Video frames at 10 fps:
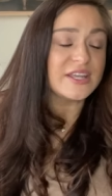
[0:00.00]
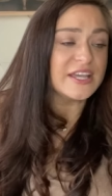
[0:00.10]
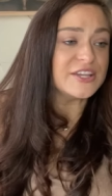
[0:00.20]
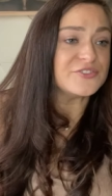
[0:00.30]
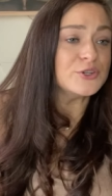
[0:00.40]

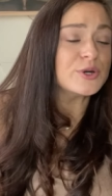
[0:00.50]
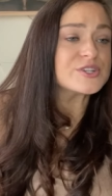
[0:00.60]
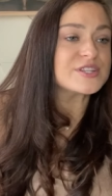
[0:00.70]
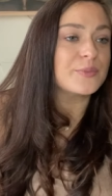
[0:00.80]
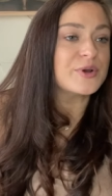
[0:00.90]
If you are
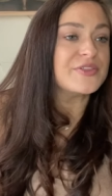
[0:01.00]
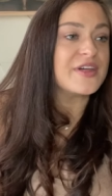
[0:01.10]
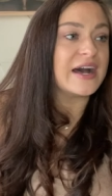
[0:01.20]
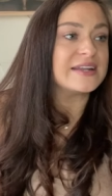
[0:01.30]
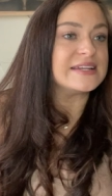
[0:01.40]
someone
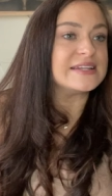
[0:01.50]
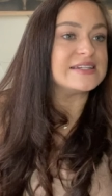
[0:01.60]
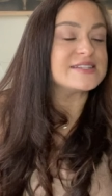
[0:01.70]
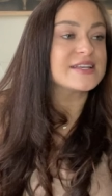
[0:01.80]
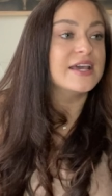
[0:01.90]
that
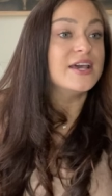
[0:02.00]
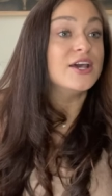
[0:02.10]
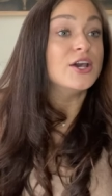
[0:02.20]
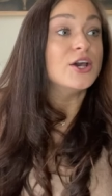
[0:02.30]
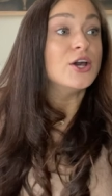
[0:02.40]
is
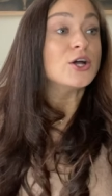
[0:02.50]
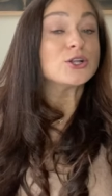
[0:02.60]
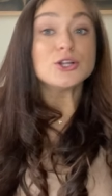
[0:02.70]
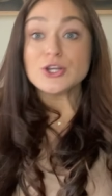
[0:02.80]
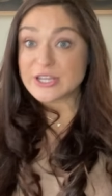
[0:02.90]

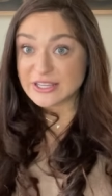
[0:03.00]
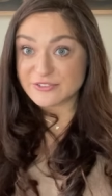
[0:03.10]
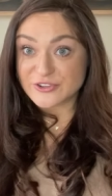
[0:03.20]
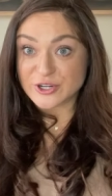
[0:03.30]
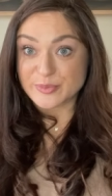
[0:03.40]
looking
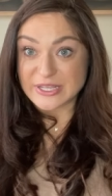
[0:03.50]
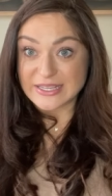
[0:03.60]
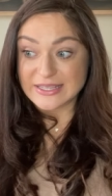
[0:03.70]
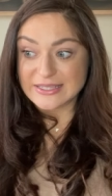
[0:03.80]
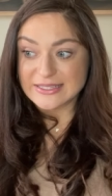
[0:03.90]
for a
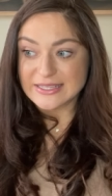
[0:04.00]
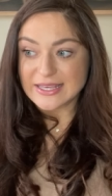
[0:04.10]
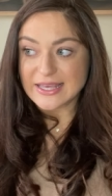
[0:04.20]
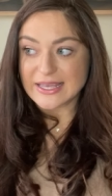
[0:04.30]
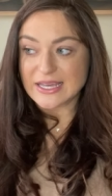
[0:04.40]
pig
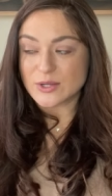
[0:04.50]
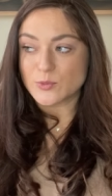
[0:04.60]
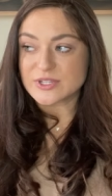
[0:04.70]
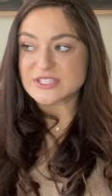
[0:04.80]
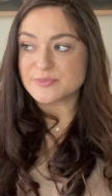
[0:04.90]
and
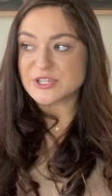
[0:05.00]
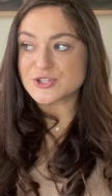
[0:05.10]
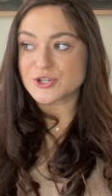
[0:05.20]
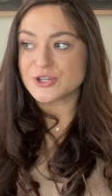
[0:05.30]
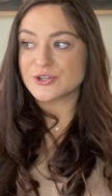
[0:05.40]
wants to be
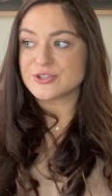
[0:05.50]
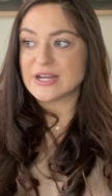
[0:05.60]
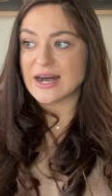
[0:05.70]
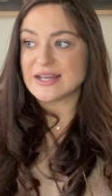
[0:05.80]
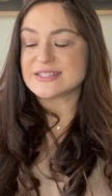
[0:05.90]
sure you're
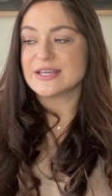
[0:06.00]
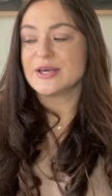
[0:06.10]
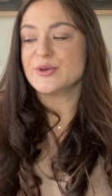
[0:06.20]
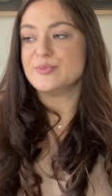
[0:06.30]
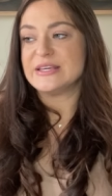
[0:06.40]
not
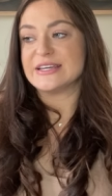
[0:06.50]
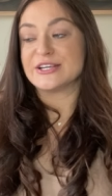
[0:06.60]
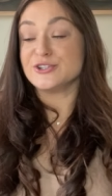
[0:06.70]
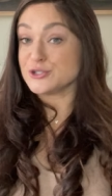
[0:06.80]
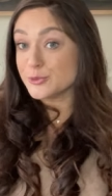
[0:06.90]

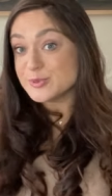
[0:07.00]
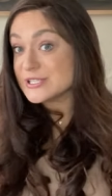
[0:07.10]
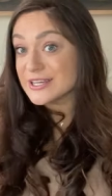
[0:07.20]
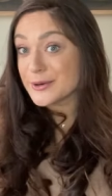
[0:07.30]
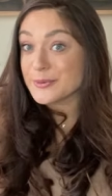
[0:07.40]
being duped
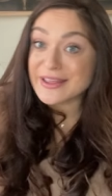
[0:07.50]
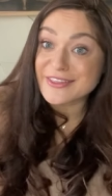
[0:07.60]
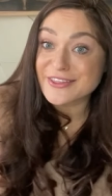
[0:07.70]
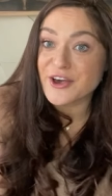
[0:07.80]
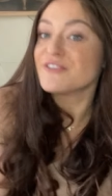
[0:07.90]
with
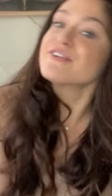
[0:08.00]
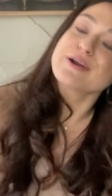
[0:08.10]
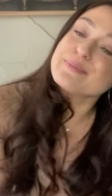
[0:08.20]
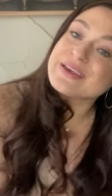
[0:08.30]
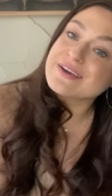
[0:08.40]
a
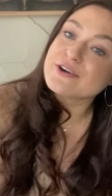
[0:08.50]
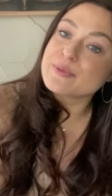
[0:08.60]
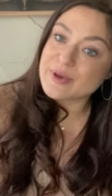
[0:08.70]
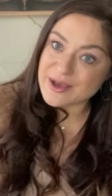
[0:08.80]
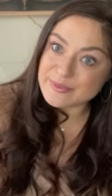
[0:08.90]
farm pig or a
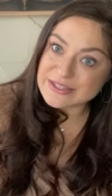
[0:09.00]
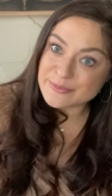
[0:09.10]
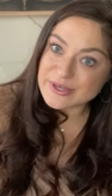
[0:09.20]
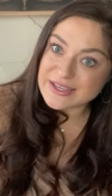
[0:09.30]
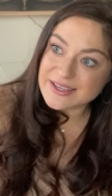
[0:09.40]
potbelly
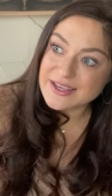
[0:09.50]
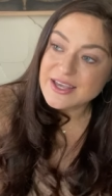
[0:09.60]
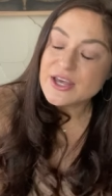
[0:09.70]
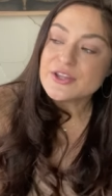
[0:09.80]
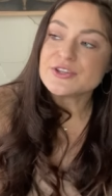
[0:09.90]
pig,
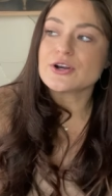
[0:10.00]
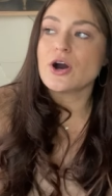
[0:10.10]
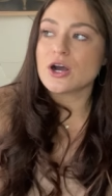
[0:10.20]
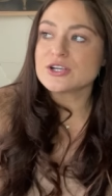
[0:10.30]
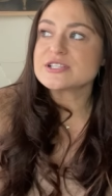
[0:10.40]
there
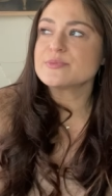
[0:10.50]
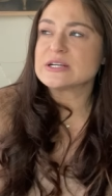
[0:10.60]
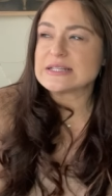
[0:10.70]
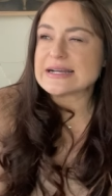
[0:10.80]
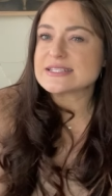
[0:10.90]
are some
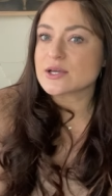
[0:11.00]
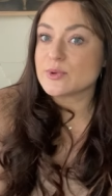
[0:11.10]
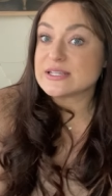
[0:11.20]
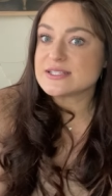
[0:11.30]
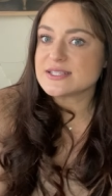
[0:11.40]
classic
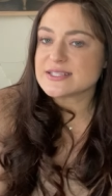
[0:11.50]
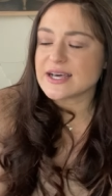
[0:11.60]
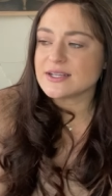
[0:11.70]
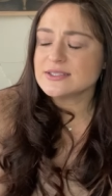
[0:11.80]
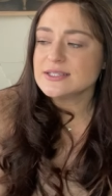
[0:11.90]
ways to
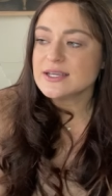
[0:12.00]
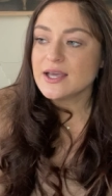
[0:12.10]
tell.